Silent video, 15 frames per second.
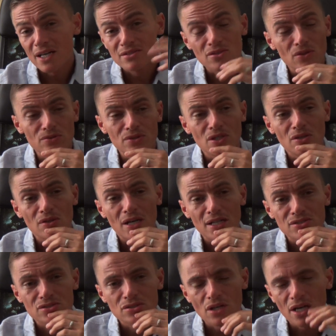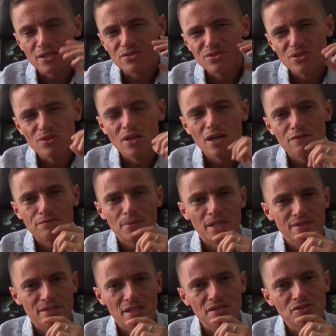I don't know. I do love
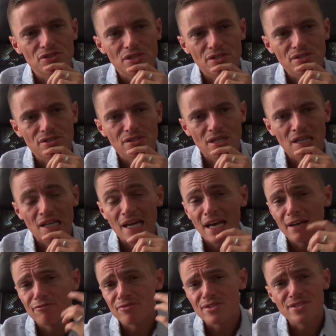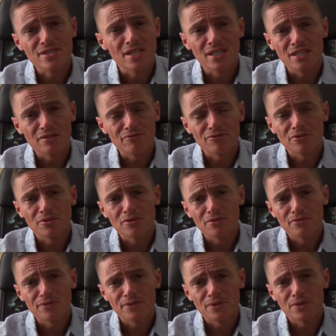my Datejust, and I haven't seen it
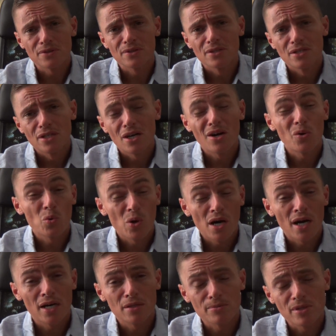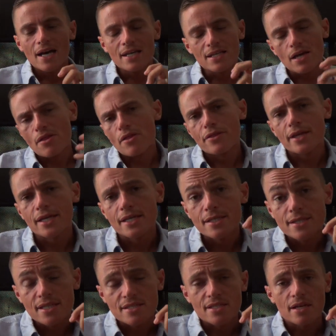for a while. Another thing
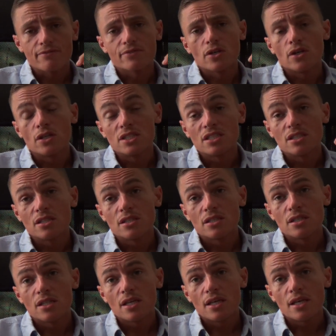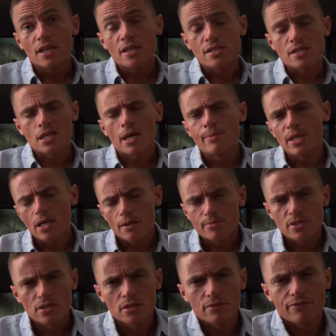is I've got, it's coming
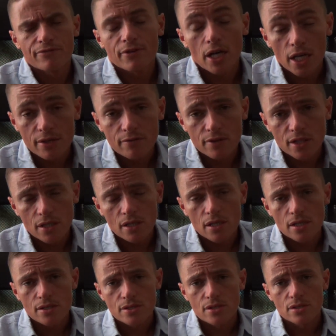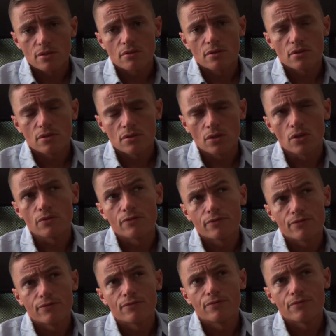up to 5 years.
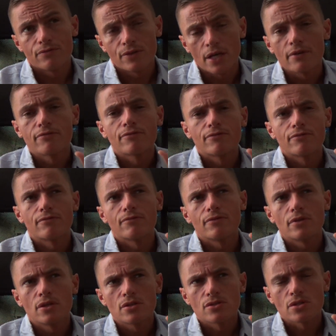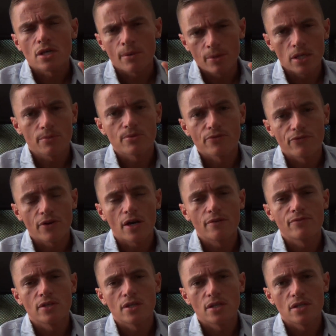It's coming up to
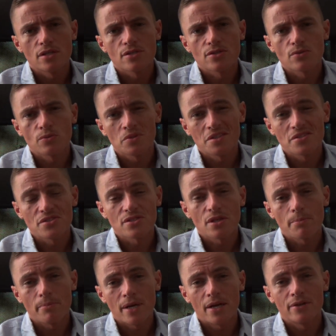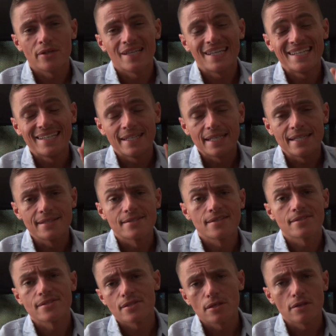5 years with the Submariner. It needs
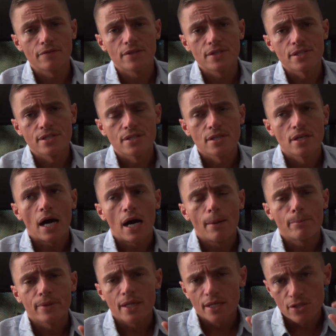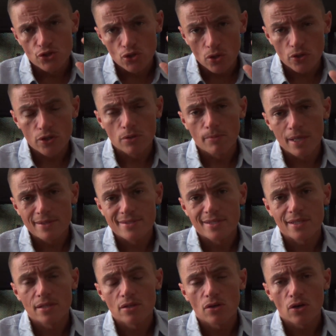a service. I'm gonna document
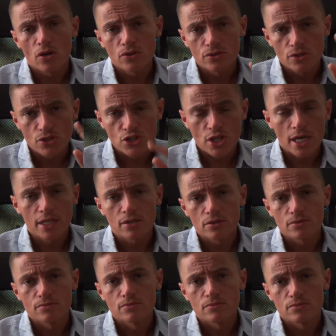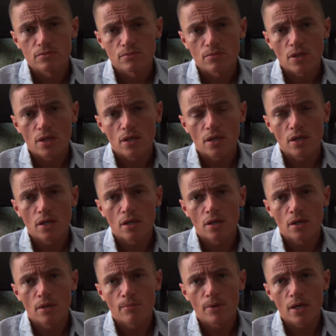it on the channel.
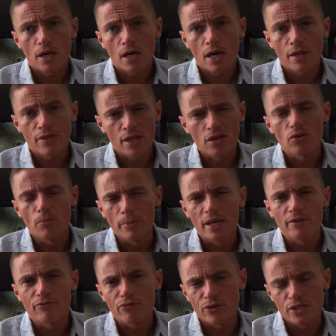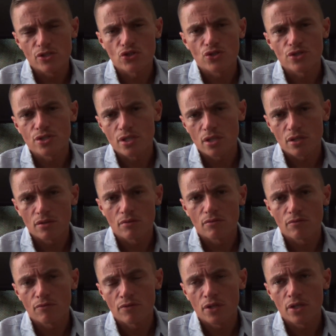I think it'll make for an interesting
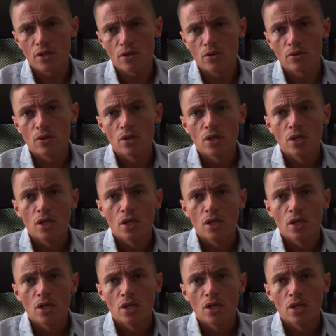video.